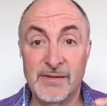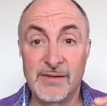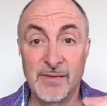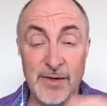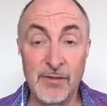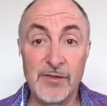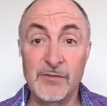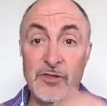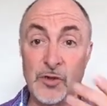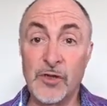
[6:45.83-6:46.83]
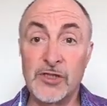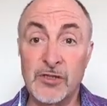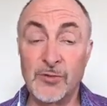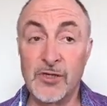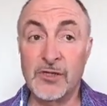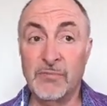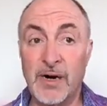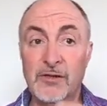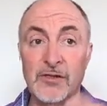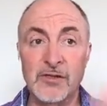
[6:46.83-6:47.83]
Now, I know in some situations where it's a
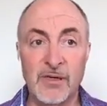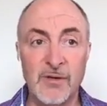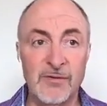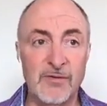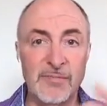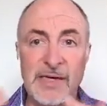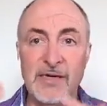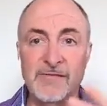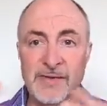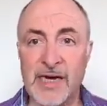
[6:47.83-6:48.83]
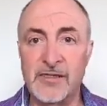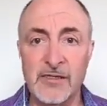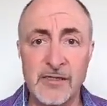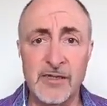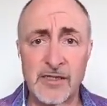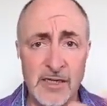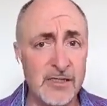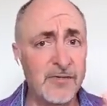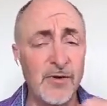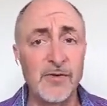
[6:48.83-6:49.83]
marriage and there's commitment to mingling of finances and there's kids
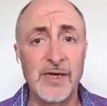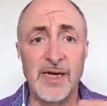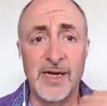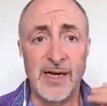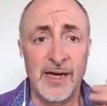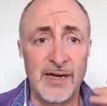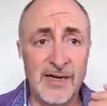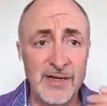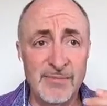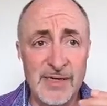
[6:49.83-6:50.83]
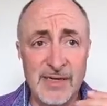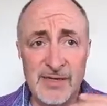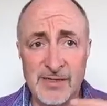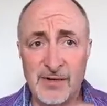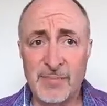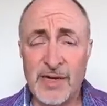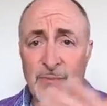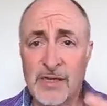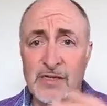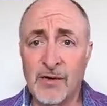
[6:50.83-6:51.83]
involved, it's not black and
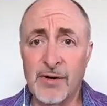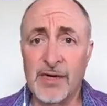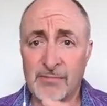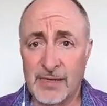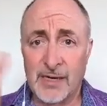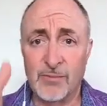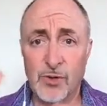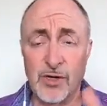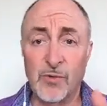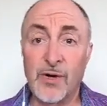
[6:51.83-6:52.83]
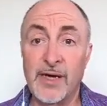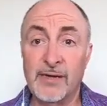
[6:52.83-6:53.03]
white to go, okay, done, I'm walking away.